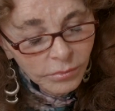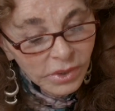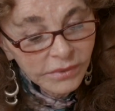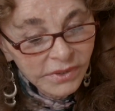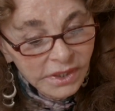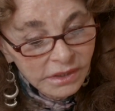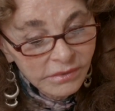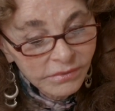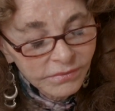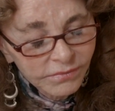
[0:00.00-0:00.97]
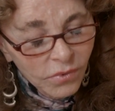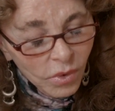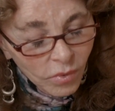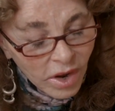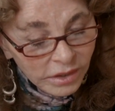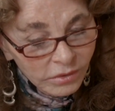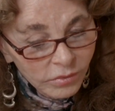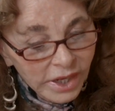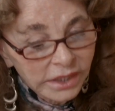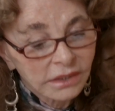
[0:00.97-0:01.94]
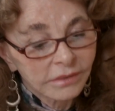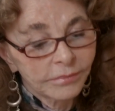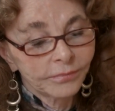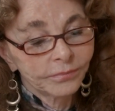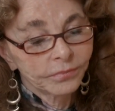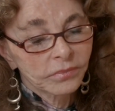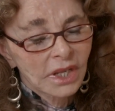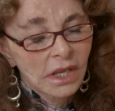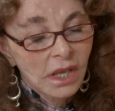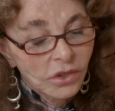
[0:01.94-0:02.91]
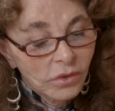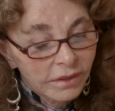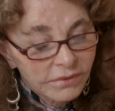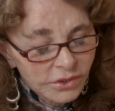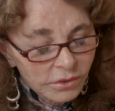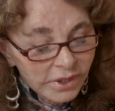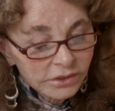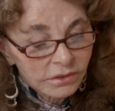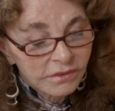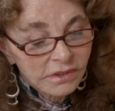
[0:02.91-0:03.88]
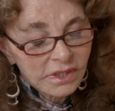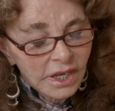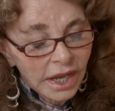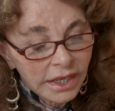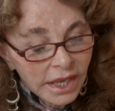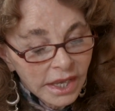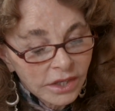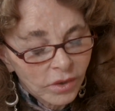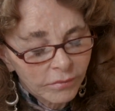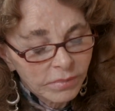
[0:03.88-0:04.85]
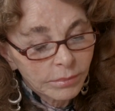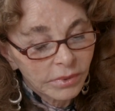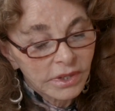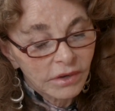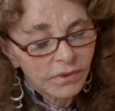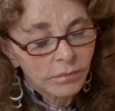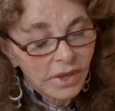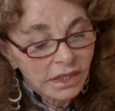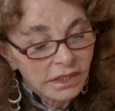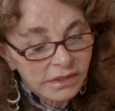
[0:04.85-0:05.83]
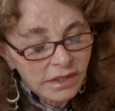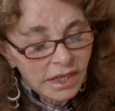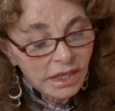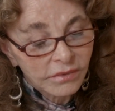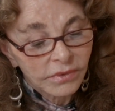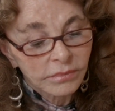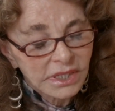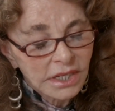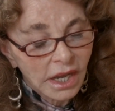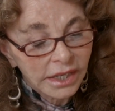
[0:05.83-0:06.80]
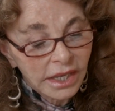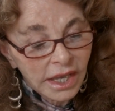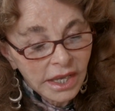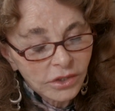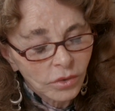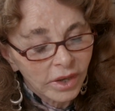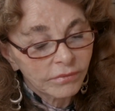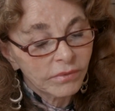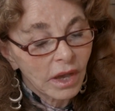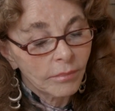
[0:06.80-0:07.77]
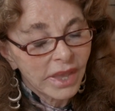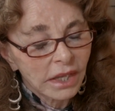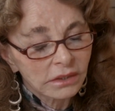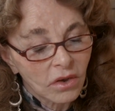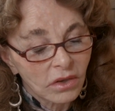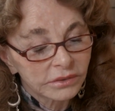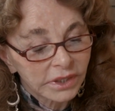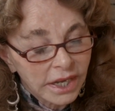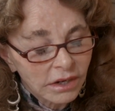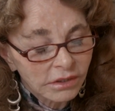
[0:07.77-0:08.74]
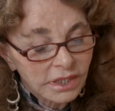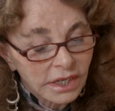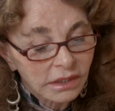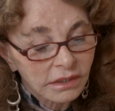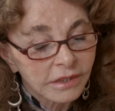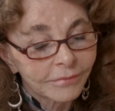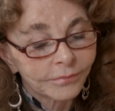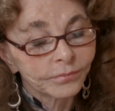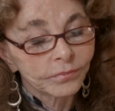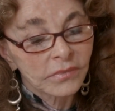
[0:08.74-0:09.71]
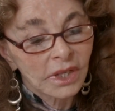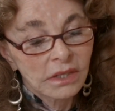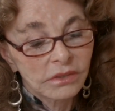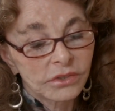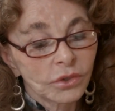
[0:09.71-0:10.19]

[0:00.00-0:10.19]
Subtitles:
briefing for Ronald Reagan, you have the director of the CIA, you have people there from NSA, from DIA, you have a man called the caretaker. There's